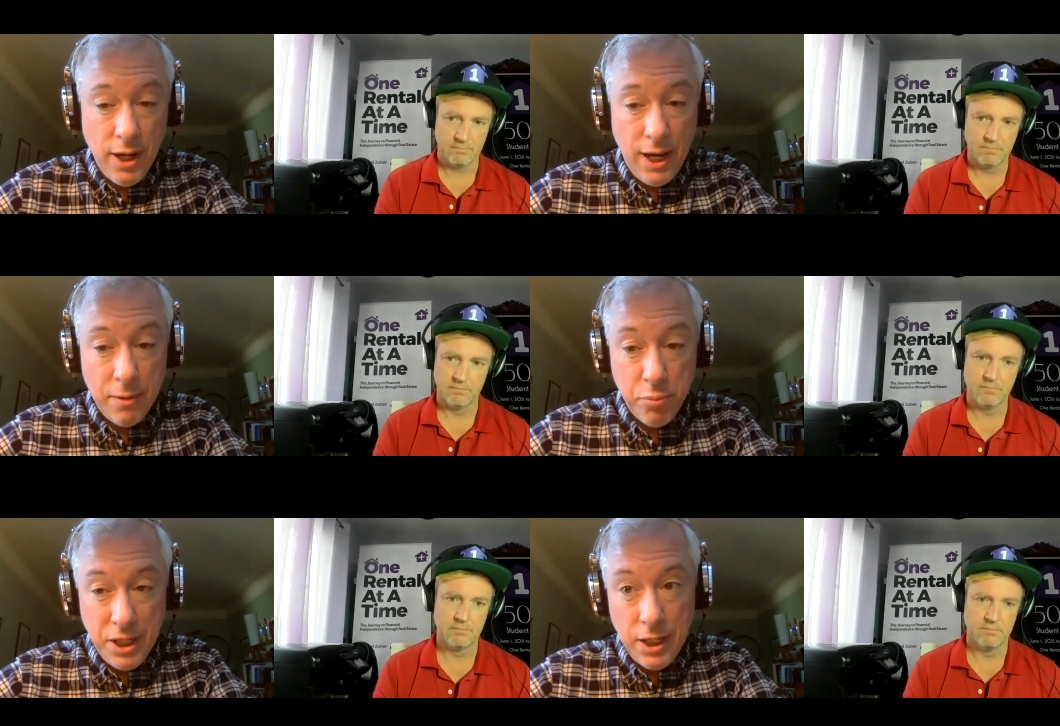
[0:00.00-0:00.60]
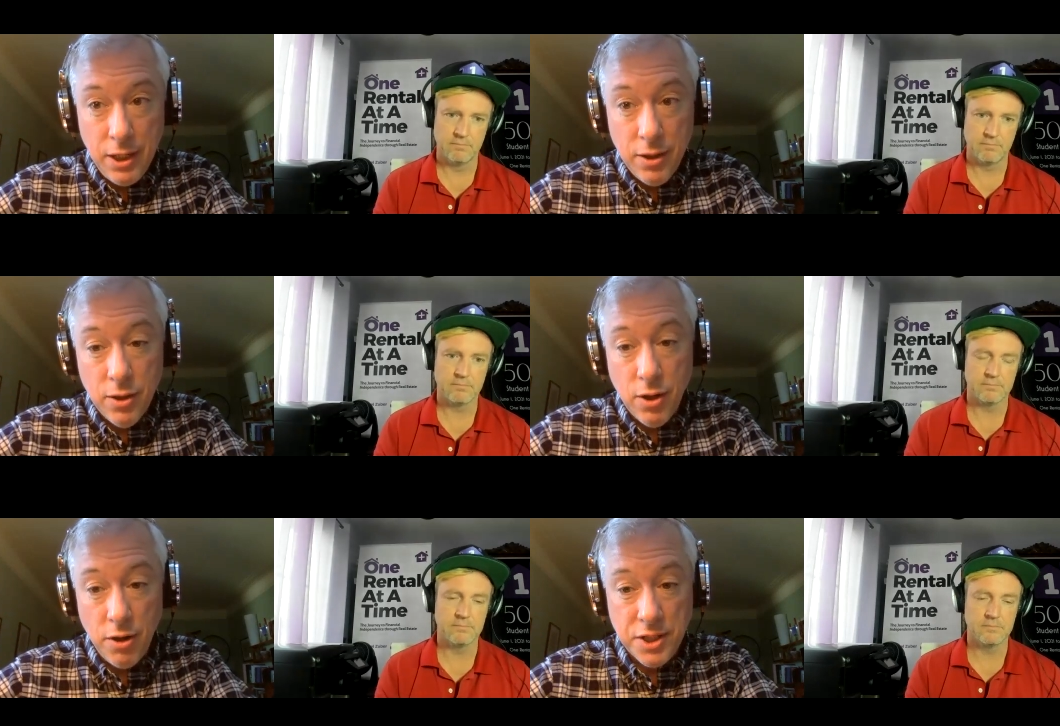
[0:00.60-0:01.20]
Speaker 1: and B,
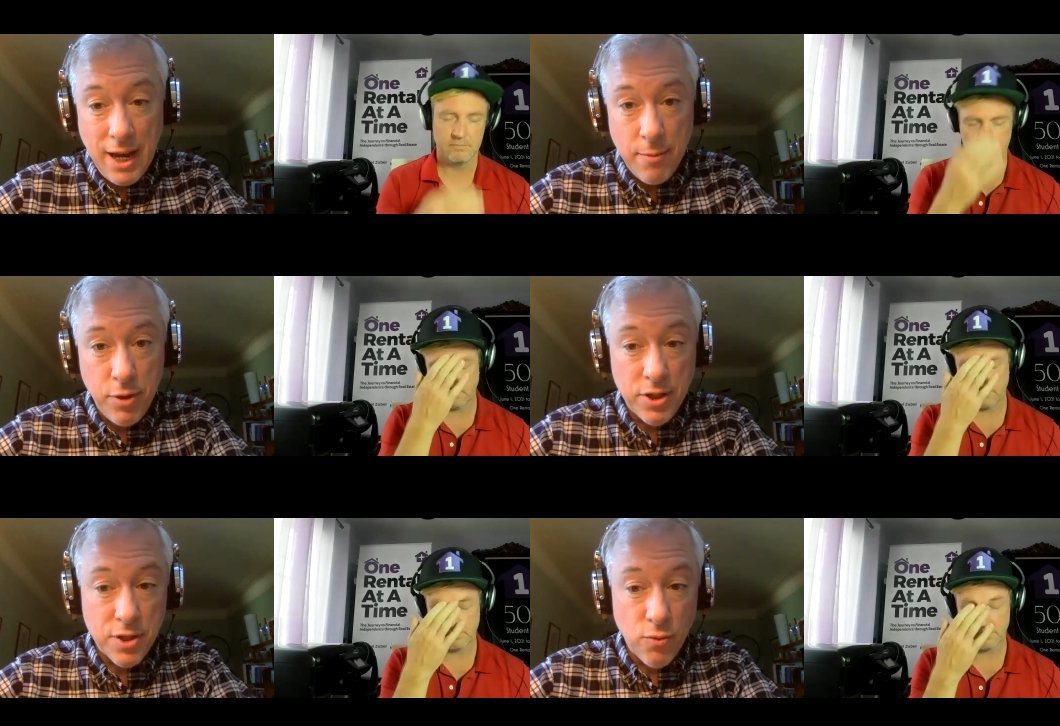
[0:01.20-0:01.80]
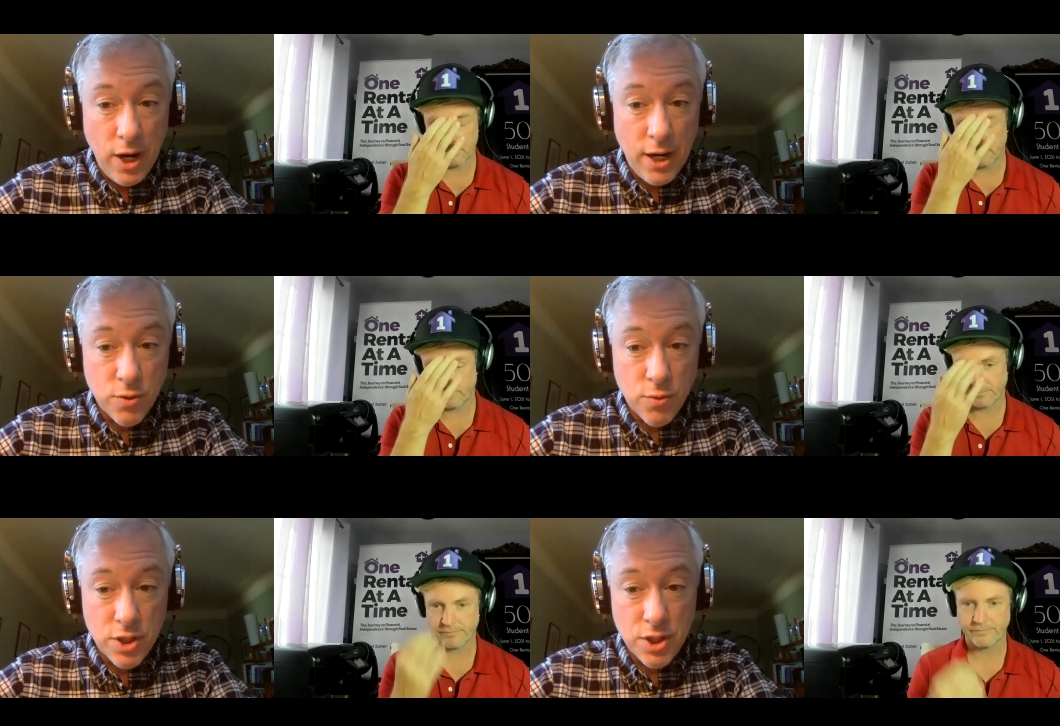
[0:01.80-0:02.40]
cause cap rates to
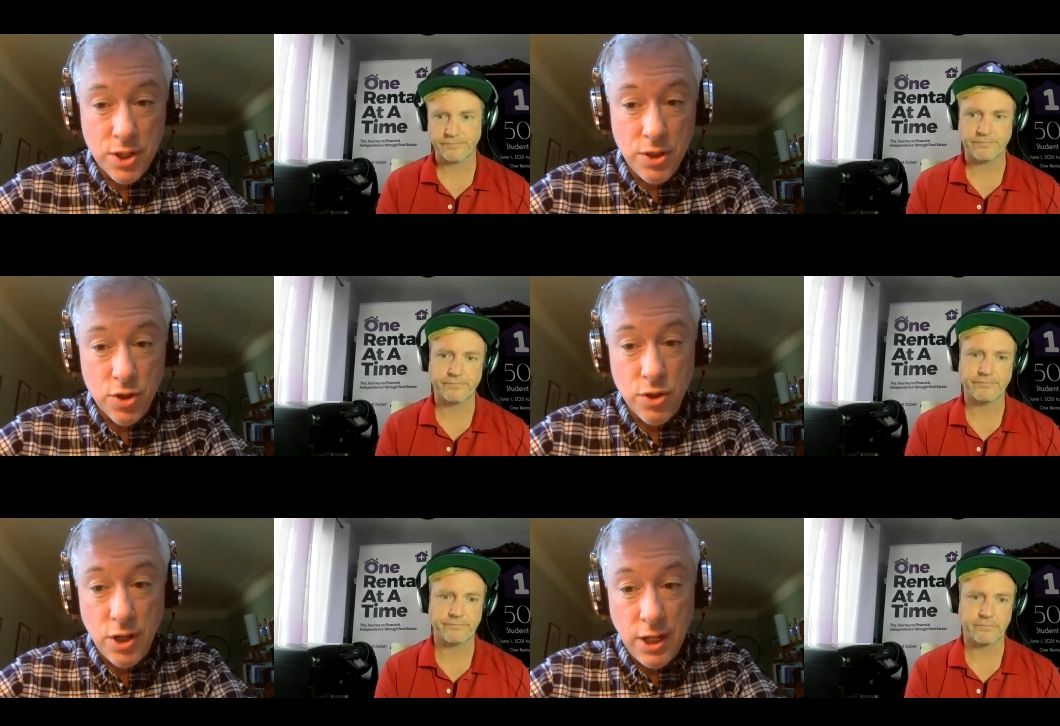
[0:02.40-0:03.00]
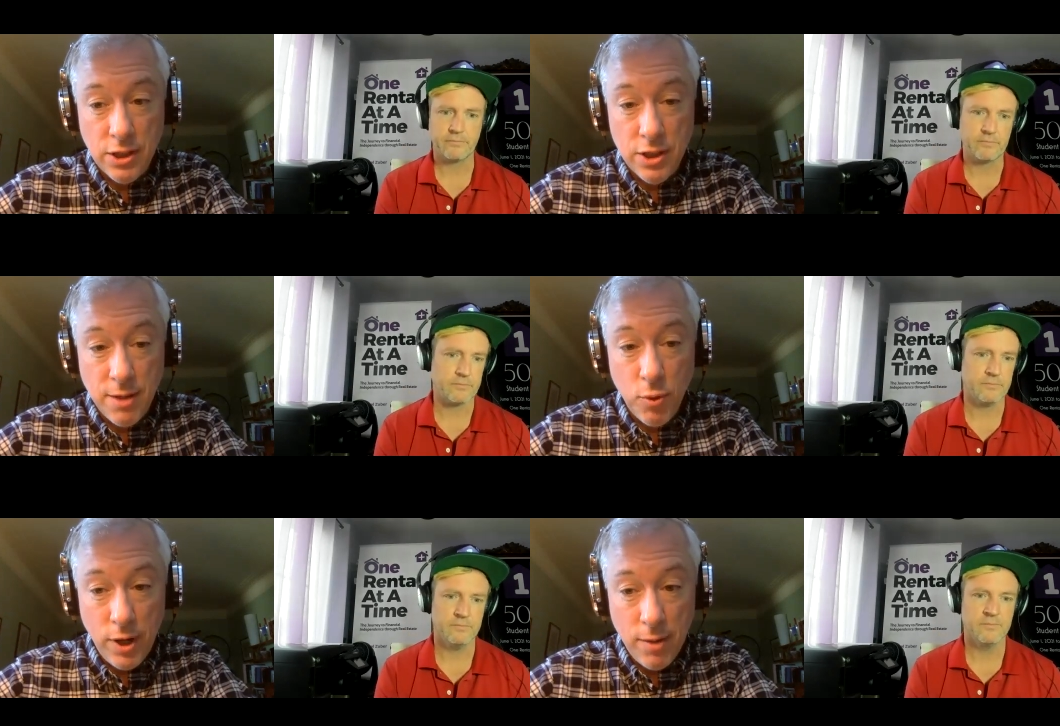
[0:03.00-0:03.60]
rise, which is, so you're going to get the
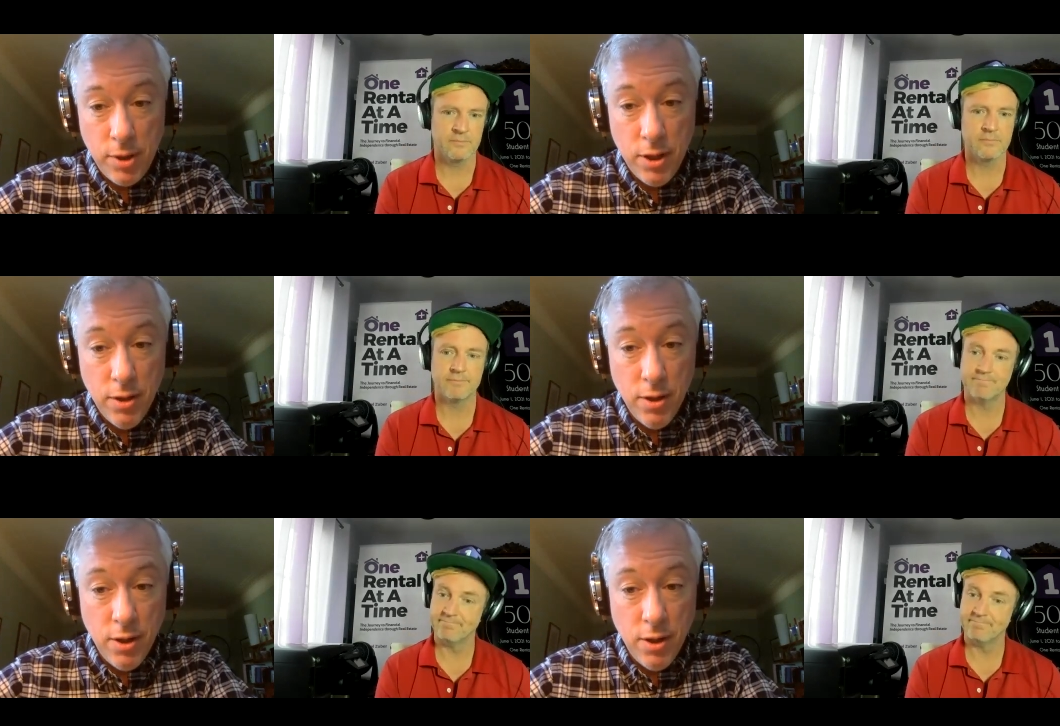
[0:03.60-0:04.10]
double whammy